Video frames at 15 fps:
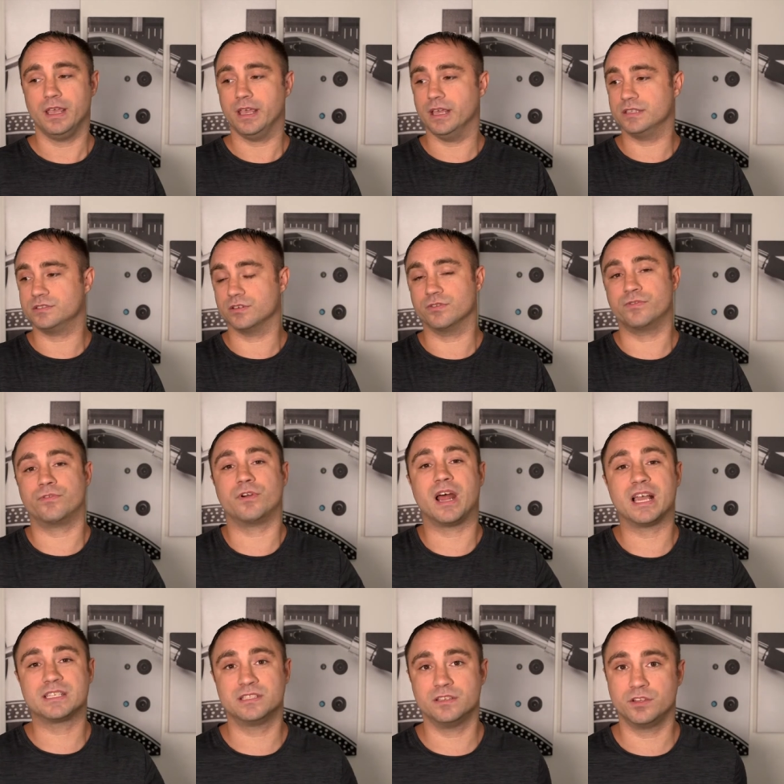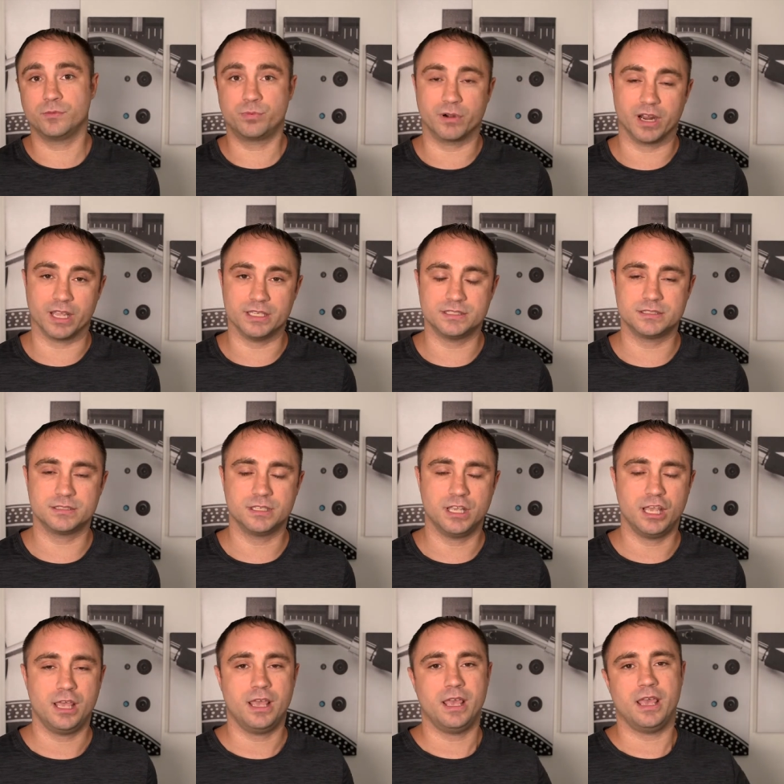it's a fraction of the price.
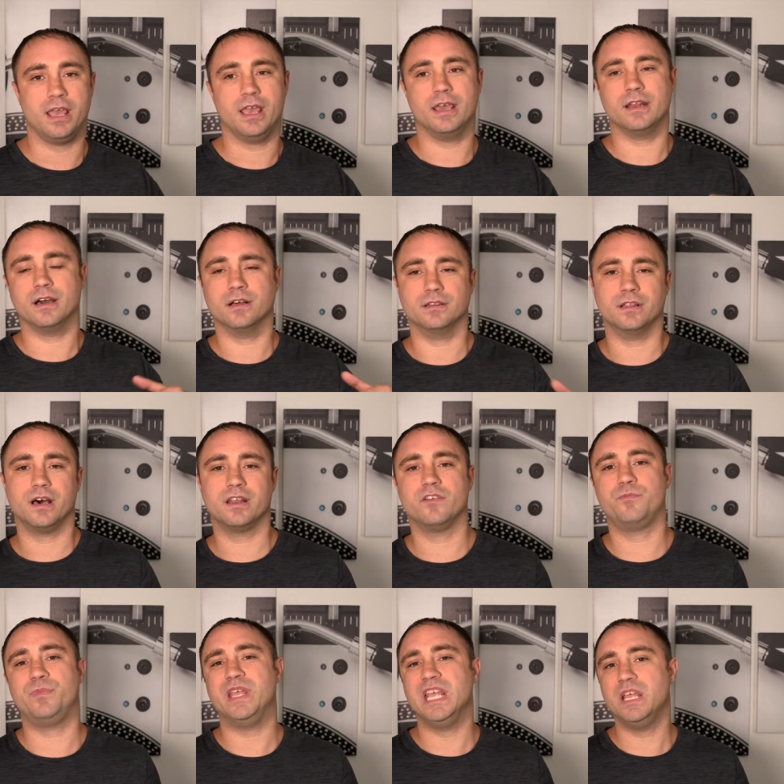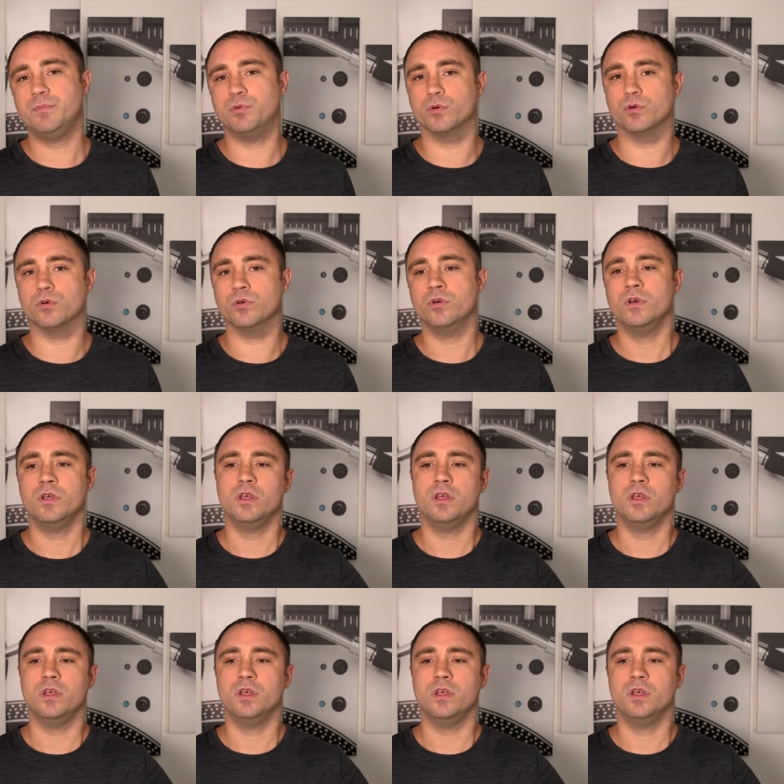And a lot of people